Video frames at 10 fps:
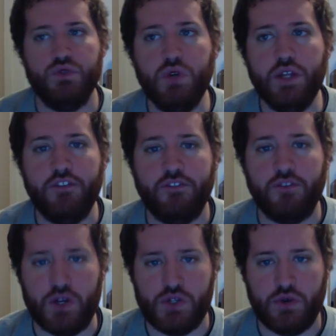really
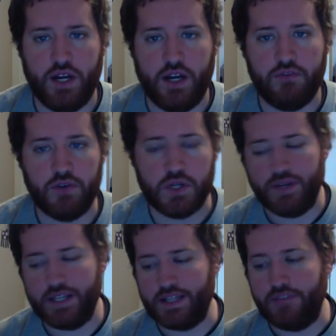frustrated at first,
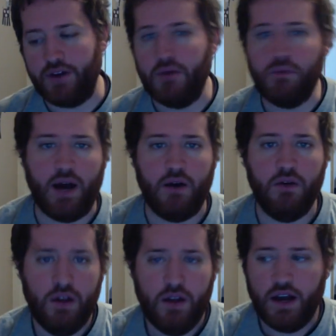because I thought,
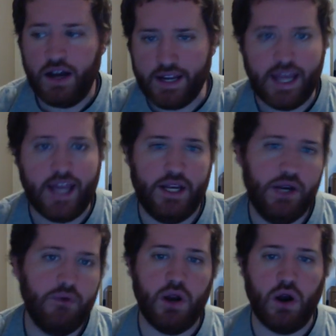wow, again,
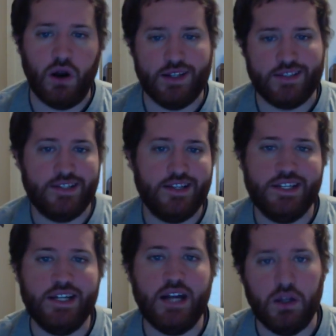here we are, a
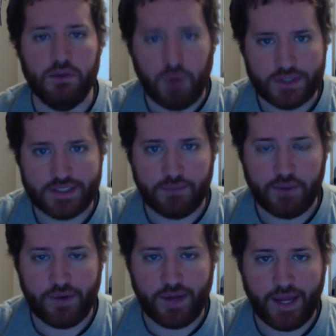$60
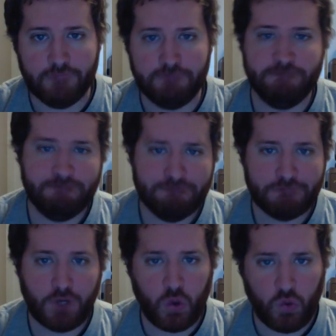multiplayer game.
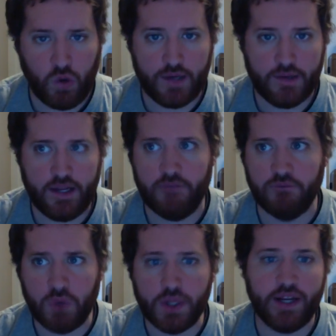Crud.
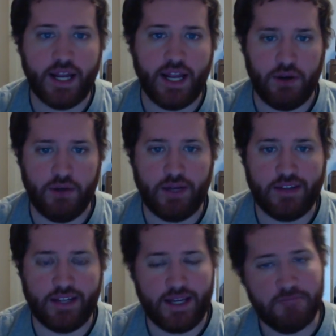I'm really angry about
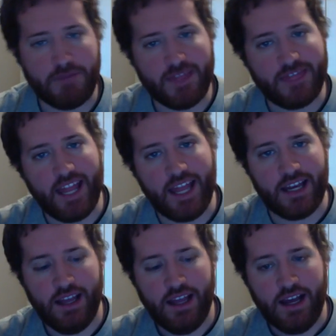that. But
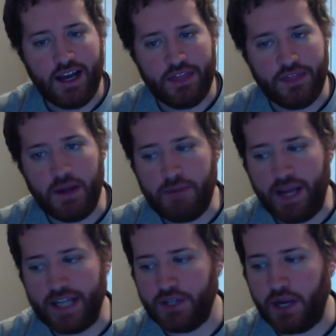then I thought
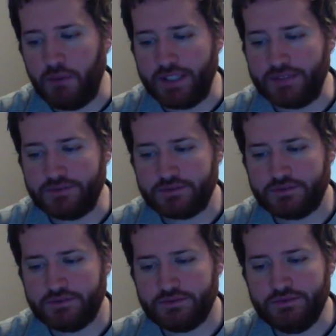back to it and I went,
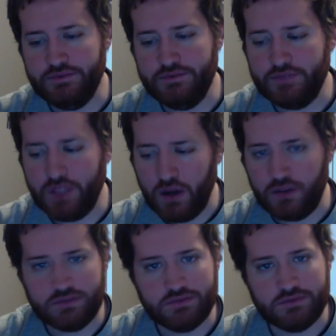
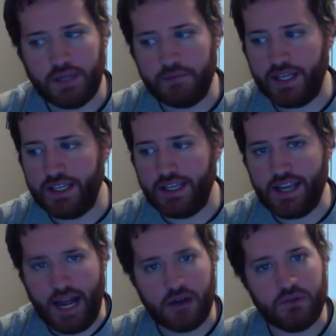no, I mean,
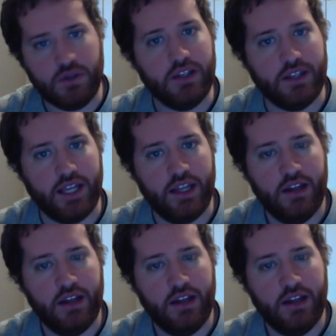not really.